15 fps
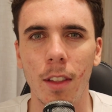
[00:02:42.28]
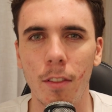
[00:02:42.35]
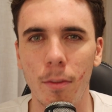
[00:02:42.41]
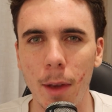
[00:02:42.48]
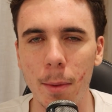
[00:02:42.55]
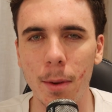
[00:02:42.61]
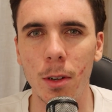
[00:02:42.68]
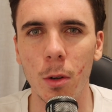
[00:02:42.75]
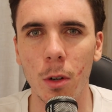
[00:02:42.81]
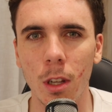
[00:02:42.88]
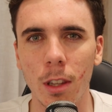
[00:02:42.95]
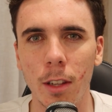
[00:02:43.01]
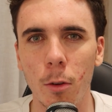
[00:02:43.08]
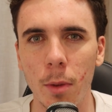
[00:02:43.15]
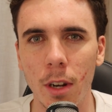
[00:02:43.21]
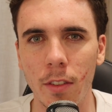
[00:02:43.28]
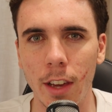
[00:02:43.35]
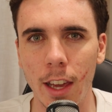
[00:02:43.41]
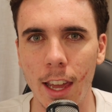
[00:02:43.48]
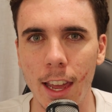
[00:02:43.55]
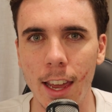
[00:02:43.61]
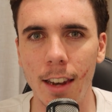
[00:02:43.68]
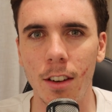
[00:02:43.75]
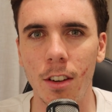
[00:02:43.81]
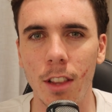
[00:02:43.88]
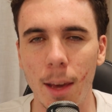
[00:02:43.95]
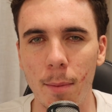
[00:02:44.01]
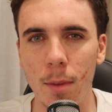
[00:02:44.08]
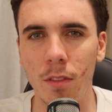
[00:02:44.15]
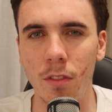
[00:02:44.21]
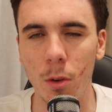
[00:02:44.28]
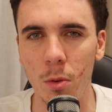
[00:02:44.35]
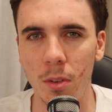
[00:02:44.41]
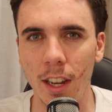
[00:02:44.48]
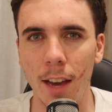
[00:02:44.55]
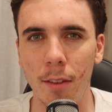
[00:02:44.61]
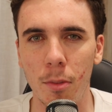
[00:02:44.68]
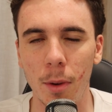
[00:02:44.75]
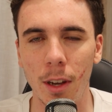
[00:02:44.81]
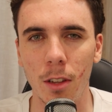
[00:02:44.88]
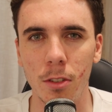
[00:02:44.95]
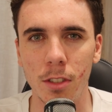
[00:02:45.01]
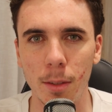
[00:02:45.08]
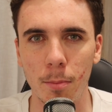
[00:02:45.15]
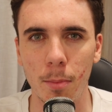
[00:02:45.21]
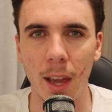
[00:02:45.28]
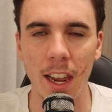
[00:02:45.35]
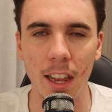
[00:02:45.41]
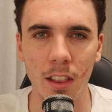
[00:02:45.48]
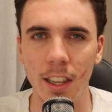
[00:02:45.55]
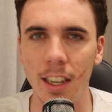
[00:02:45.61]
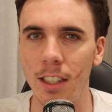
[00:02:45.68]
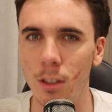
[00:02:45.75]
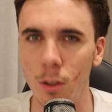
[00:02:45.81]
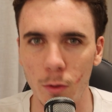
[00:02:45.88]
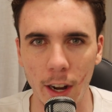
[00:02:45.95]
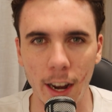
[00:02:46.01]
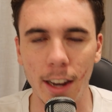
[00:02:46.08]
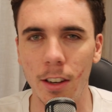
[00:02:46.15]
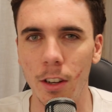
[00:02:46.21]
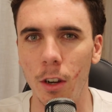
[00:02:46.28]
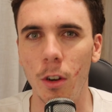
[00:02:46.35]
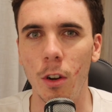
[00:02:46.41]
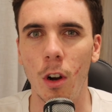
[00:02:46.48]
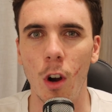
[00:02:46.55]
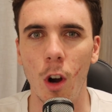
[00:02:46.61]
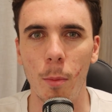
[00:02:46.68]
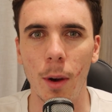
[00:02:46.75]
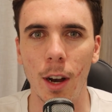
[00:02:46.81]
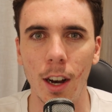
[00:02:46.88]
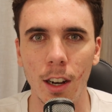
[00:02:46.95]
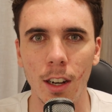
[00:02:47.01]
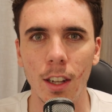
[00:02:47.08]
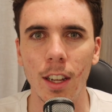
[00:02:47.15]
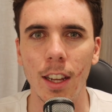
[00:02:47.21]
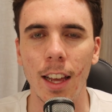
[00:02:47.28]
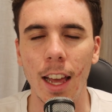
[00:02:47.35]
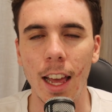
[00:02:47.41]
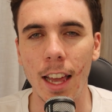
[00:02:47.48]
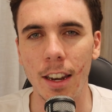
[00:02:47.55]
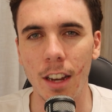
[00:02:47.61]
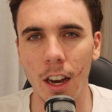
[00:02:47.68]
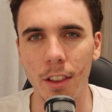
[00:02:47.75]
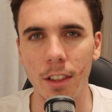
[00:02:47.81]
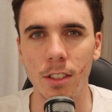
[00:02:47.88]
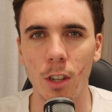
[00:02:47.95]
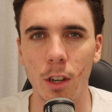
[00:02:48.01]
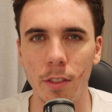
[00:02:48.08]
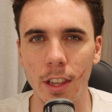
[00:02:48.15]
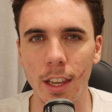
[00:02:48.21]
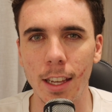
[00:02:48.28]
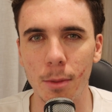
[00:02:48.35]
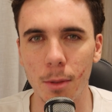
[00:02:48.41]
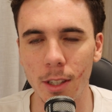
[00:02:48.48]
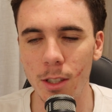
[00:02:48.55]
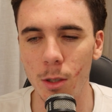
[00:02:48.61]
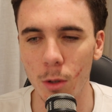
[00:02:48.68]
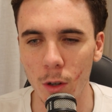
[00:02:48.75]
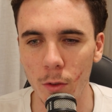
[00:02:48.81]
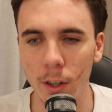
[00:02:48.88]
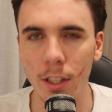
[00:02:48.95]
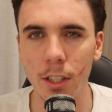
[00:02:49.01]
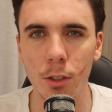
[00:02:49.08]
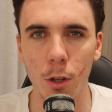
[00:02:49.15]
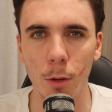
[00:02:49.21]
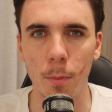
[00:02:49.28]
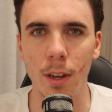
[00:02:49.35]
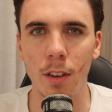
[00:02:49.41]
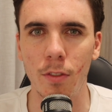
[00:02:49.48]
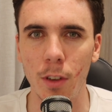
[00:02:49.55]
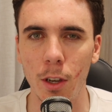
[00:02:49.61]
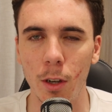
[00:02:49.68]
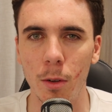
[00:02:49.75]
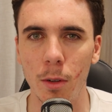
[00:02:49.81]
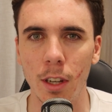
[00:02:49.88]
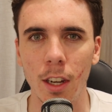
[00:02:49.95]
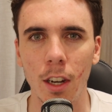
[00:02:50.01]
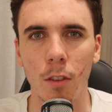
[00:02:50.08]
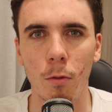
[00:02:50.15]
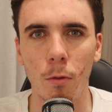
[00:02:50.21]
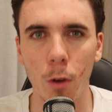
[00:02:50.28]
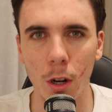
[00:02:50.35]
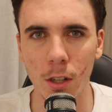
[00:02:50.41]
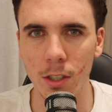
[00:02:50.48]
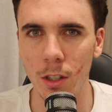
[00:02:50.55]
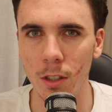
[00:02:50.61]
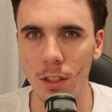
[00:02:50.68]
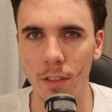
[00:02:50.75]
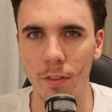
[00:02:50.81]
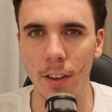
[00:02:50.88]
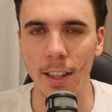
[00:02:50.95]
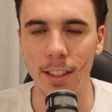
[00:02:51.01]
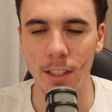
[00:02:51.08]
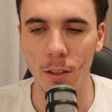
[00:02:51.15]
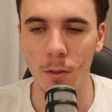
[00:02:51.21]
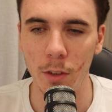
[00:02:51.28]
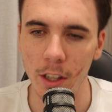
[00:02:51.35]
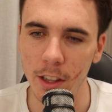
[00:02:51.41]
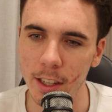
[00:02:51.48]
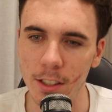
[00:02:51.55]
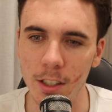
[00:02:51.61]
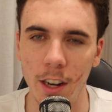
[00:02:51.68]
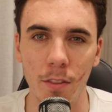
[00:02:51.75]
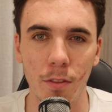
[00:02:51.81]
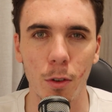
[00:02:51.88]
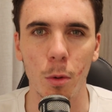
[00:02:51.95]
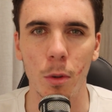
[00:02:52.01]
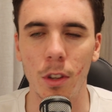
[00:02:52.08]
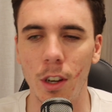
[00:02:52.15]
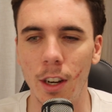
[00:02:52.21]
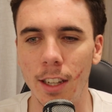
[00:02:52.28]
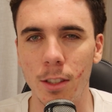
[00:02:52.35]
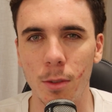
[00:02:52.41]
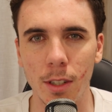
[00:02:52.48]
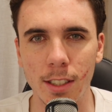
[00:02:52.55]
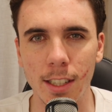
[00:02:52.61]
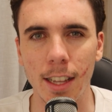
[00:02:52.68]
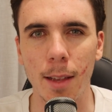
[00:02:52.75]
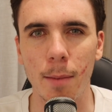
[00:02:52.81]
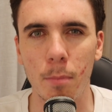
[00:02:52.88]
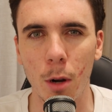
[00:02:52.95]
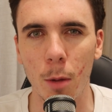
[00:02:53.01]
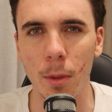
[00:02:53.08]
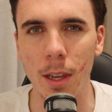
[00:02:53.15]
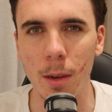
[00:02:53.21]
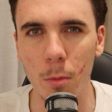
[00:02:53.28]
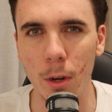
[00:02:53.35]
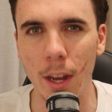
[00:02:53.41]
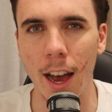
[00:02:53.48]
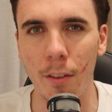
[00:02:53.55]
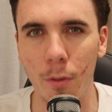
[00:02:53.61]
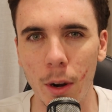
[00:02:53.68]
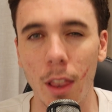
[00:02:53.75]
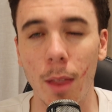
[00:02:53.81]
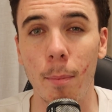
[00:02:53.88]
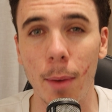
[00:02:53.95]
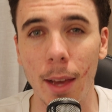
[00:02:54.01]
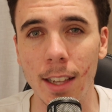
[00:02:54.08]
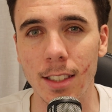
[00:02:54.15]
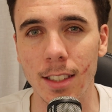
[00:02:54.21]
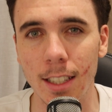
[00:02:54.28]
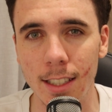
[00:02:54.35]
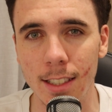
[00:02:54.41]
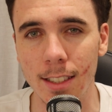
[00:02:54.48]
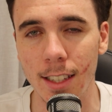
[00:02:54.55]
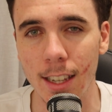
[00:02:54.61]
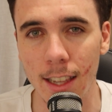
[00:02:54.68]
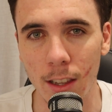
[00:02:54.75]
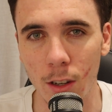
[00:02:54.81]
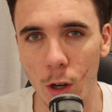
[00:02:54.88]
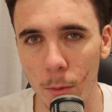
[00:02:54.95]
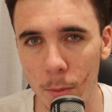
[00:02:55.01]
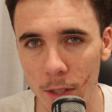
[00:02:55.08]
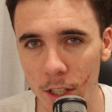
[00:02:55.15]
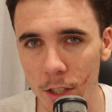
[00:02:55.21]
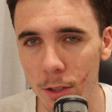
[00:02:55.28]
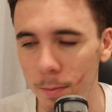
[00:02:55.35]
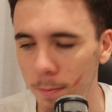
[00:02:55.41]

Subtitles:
They've maybe took a little bit of a hit to their midfield depth by losing Peatling, Taranto, Hopper, and others over the years, but they still got a really strong midfield, rock solid defence, and a really excited forward line. So I'd say they probably would have one of the best lists in the competition.